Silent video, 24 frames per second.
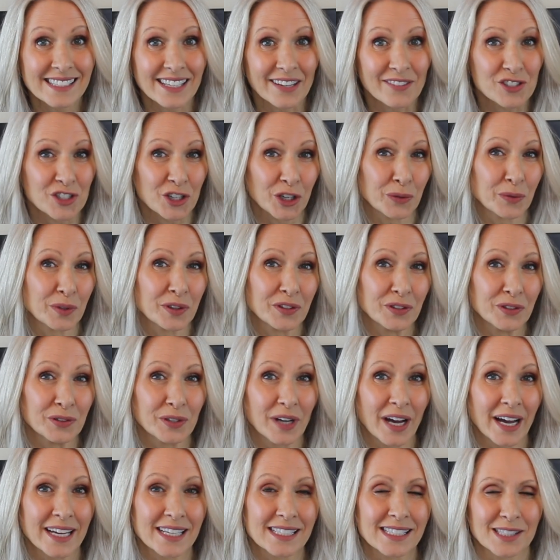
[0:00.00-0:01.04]
I've shared with you
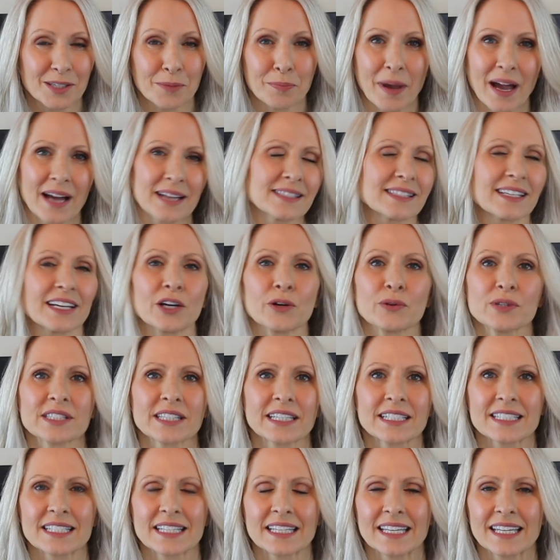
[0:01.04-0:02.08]
guys in the past that I always
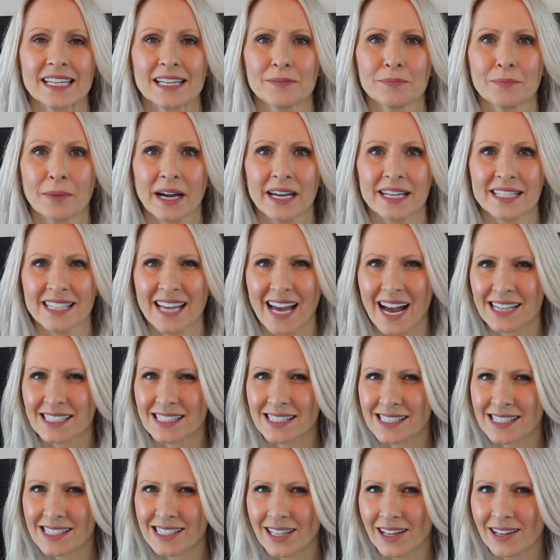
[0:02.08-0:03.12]
like to get my
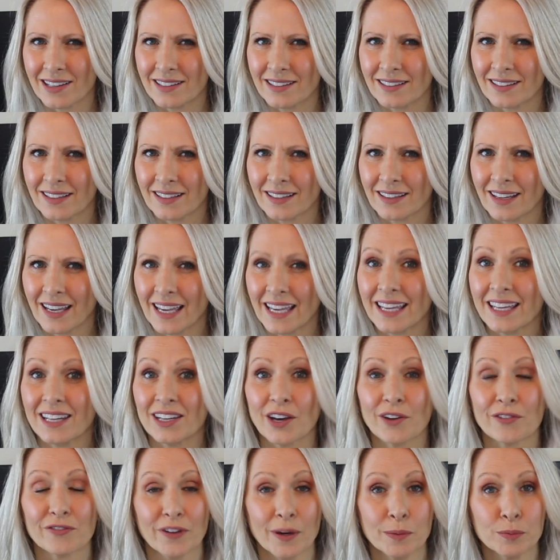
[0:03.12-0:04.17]
taxes done
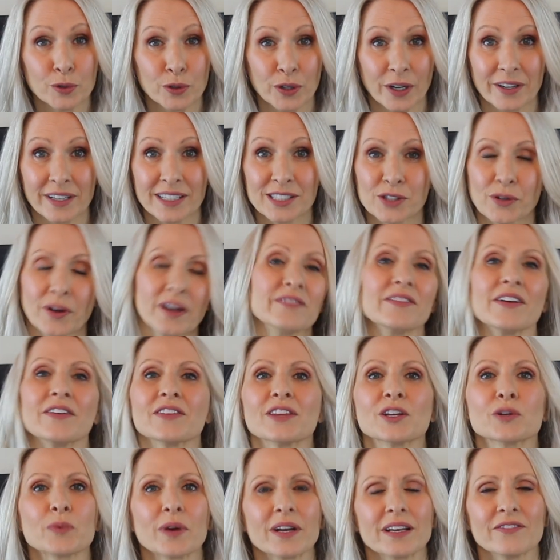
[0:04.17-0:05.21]
in February, so I have
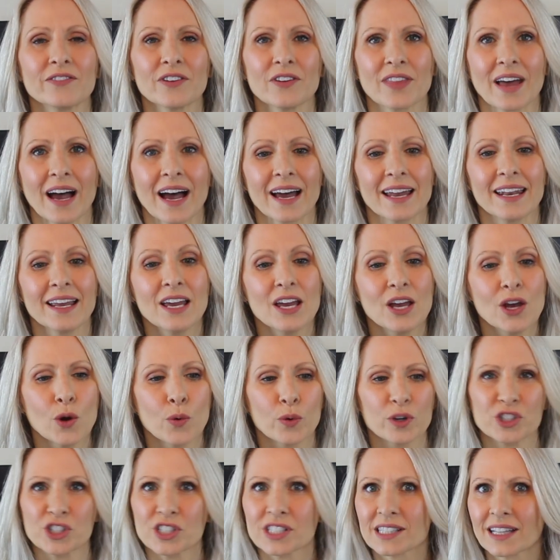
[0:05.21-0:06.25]
everything ready for that,
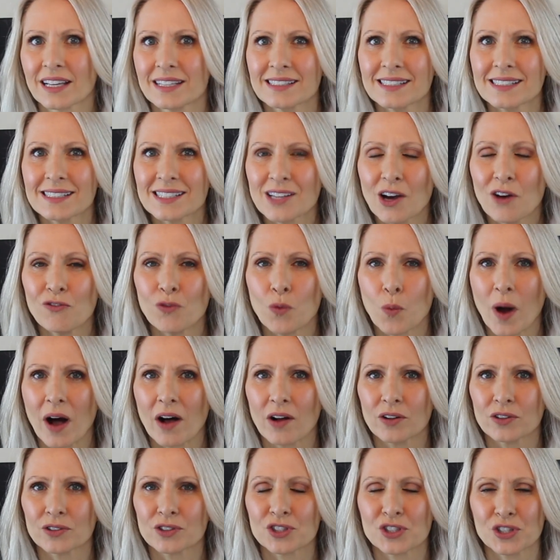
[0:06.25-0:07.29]
which just lends itself
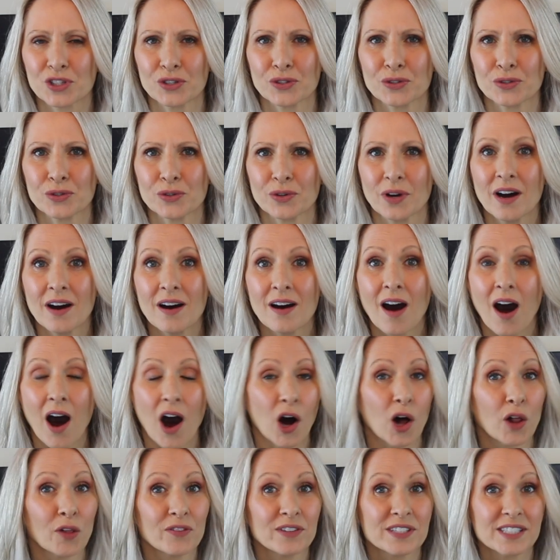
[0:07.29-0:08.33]
well to
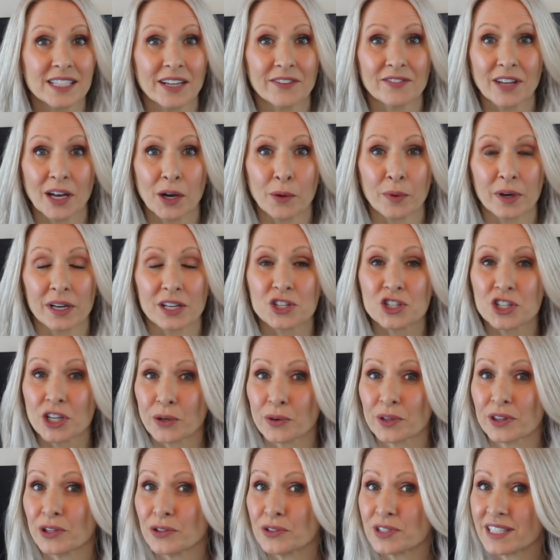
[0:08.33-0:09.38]
all of the stuff that I want to share
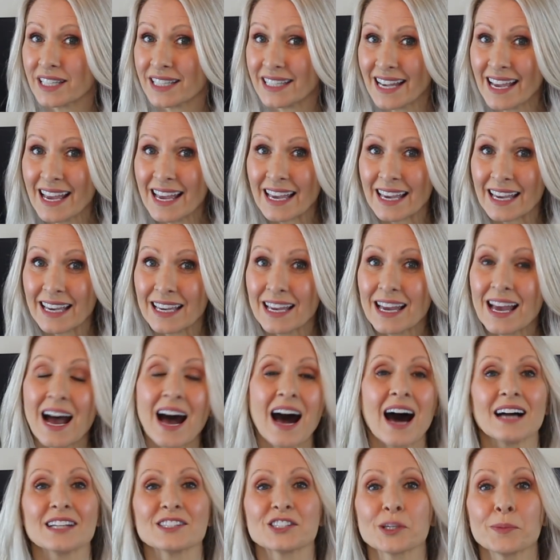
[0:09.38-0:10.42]
with you today
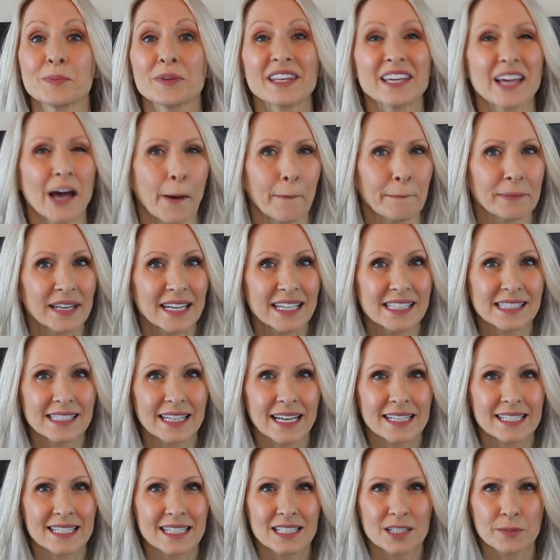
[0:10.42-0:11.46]
on some of the updates that
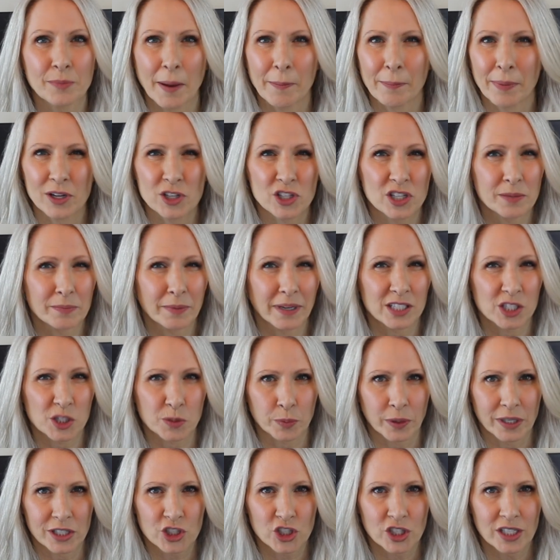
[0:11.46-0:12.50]
I did to my budget, my
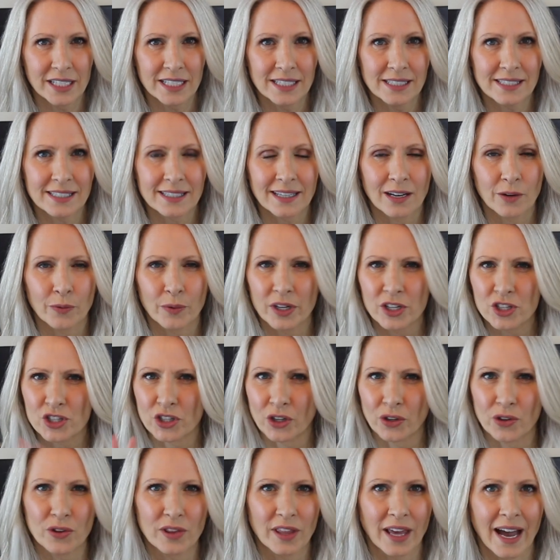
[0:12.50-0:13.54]
spreadsheets, that I want to
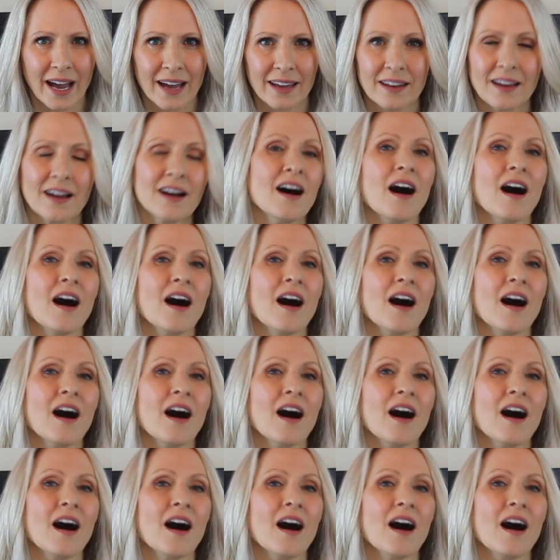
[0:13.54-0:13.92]
show you that